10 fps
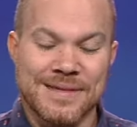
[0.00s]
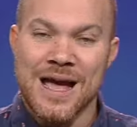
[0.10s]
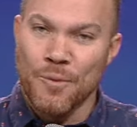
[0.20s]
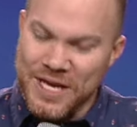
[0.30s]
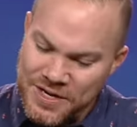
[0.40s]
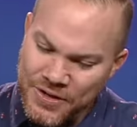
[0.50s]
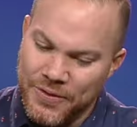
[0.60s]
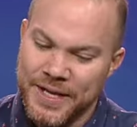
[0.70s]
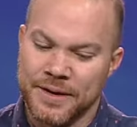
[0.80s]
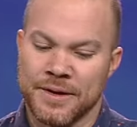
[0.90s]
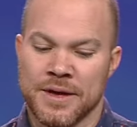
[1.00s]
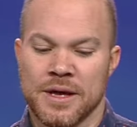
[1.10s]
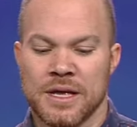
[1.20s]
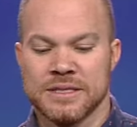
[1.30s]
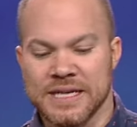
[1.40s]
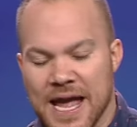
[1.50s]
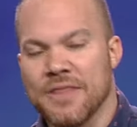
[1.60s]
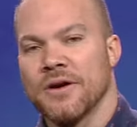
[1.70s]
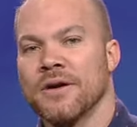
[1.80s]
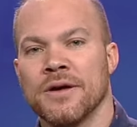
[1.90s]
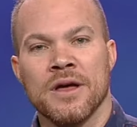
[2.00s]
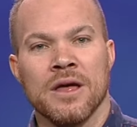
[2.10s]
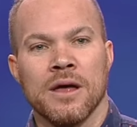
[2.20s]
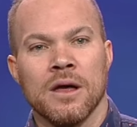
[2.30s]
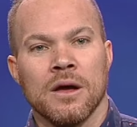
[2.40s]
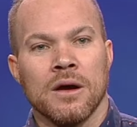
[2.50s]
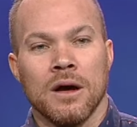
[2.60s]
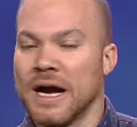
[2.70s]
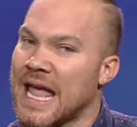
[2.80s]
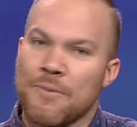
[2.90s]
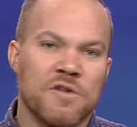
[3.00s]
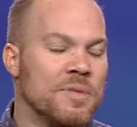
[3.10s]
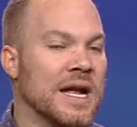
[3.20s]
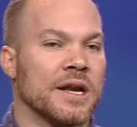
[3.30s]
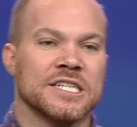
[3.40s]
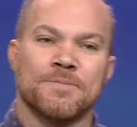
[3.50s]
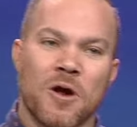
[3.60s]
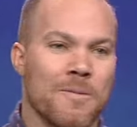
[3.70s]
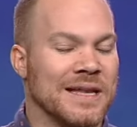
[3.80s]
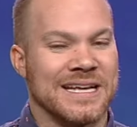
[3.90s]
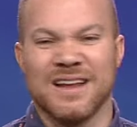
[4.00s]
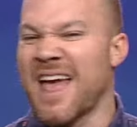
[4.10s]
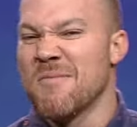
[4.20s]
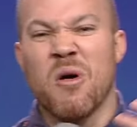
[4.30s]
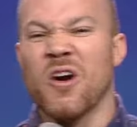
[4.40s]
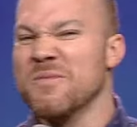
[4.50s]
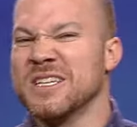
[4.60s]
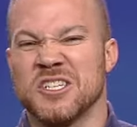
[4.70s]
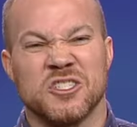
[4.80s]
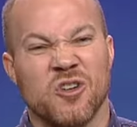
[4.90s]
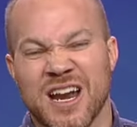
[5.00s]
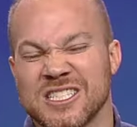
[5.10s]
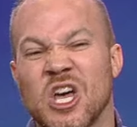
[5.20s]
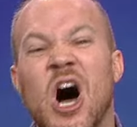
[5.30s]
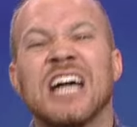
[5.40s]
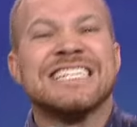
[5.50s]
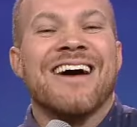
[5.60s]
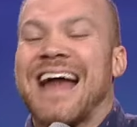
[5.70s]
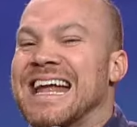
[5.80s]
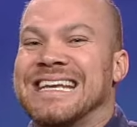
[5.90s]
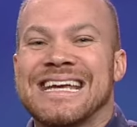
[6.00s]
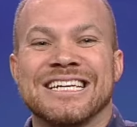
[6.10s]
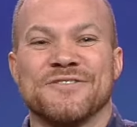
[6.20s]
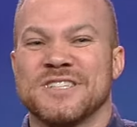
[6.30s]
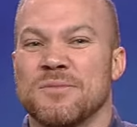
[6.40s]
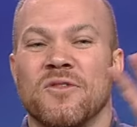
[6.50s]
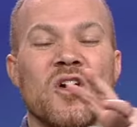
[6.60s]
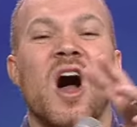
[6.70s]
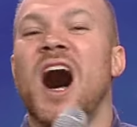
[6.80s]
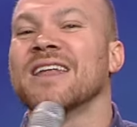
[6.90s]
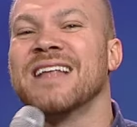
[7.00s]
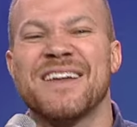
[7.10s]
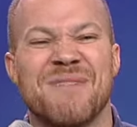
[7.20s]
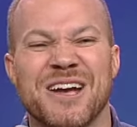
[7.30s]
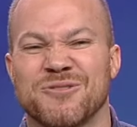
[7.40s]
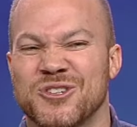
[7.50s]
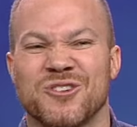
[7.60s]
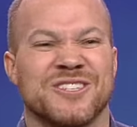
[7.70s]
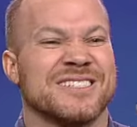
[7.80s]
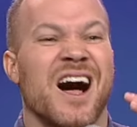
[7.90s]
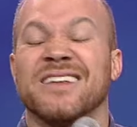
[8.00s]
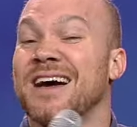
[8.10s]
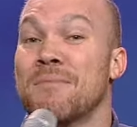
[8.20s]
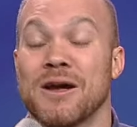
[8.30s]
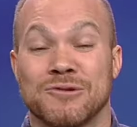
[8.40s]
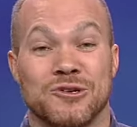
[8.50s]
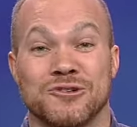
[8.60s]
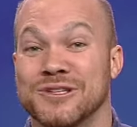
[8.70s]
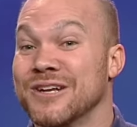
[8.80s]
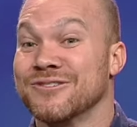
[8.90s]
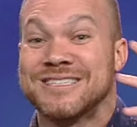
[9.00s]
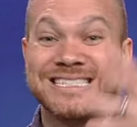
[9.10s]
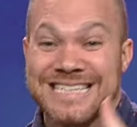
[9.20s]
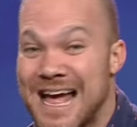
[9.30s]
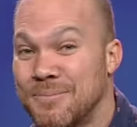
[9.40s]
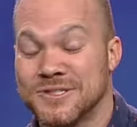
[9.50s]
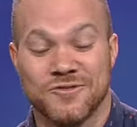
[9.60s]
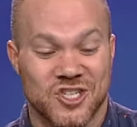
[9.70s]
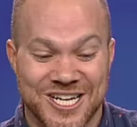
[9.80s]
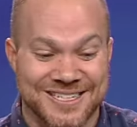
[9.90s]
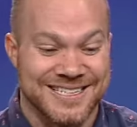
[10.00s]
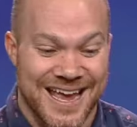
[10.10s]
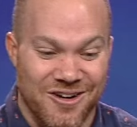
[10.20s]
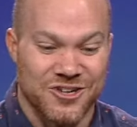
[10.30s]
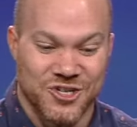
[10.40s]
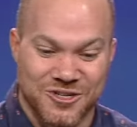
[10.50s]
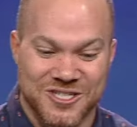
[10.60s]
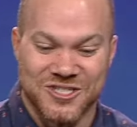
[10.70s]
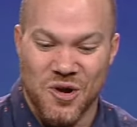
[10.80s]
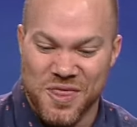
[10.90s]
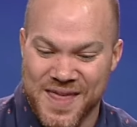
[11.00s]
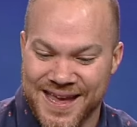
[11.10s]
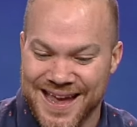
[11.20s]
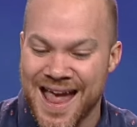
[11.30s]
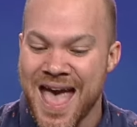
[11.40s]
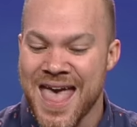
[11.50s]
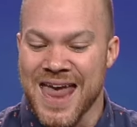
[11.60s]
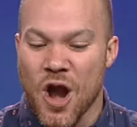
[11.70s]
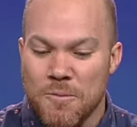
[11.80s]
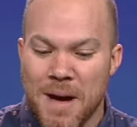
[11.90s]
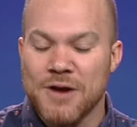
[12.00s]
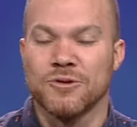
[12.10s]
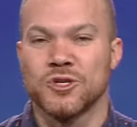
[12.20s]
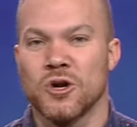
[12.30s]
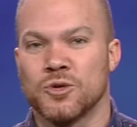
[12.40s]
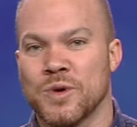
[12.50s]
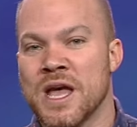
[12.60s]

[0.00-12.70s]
And we can do it together. Again, we've begun experimenting, and part of me is just trying to toss out ideas for some of our online microchurches, online microchurch leaders, disciples of Jesus in our church to start thinking. In our microchurch,